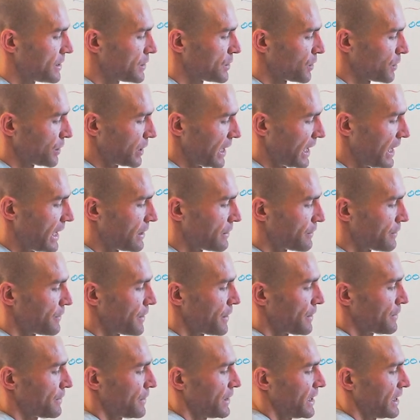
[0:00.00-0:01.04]
so at
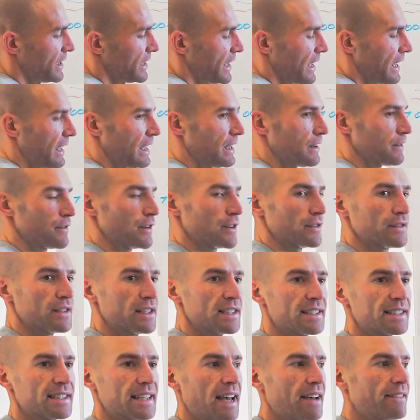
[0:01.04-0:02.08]
8:50,
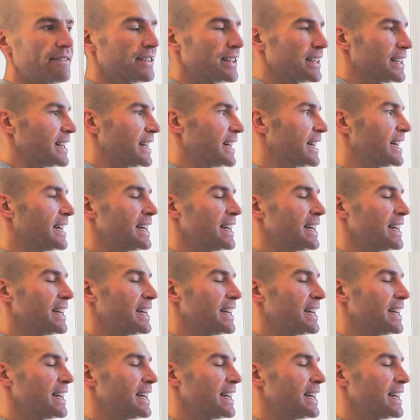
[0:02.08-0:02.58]
8:57,